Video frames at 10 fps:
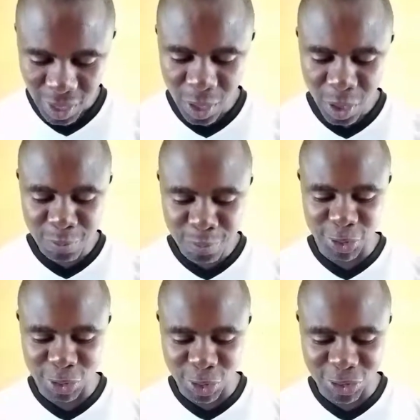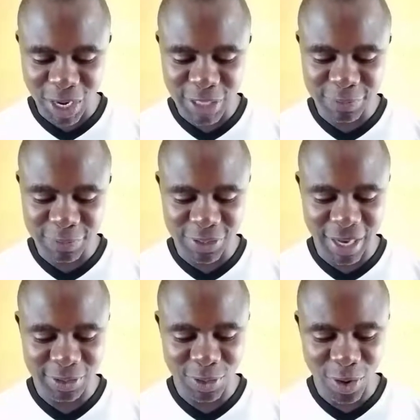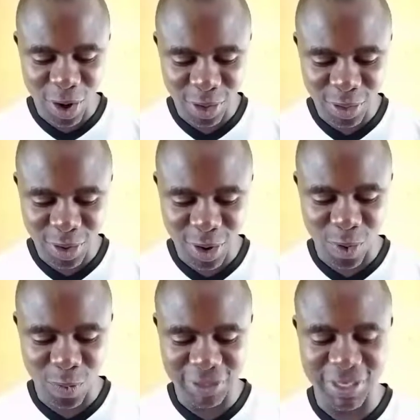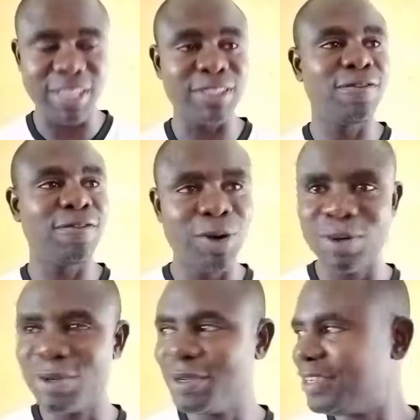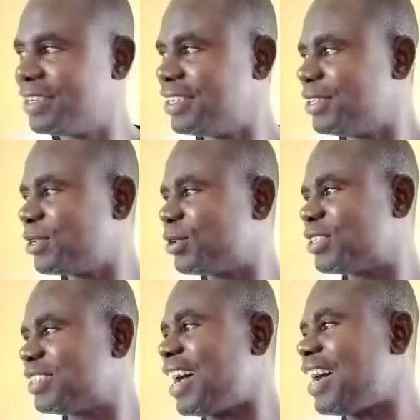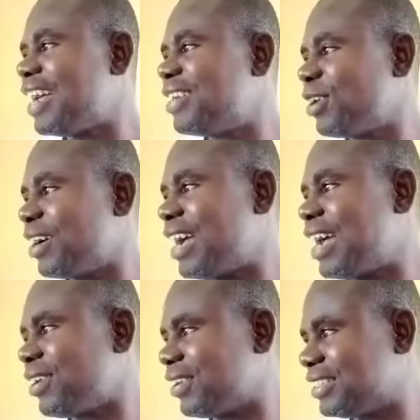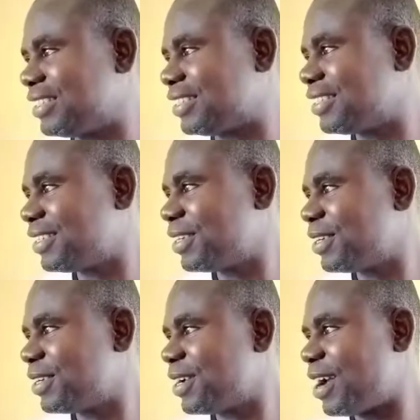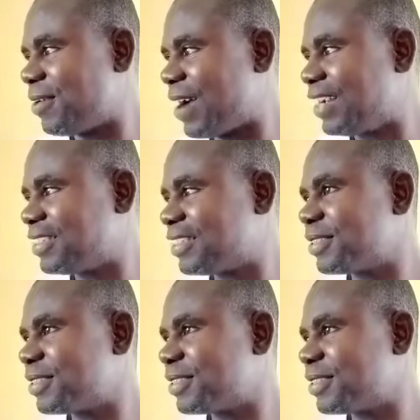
But so transfused as oil on waters flow. You see that analogy. All right?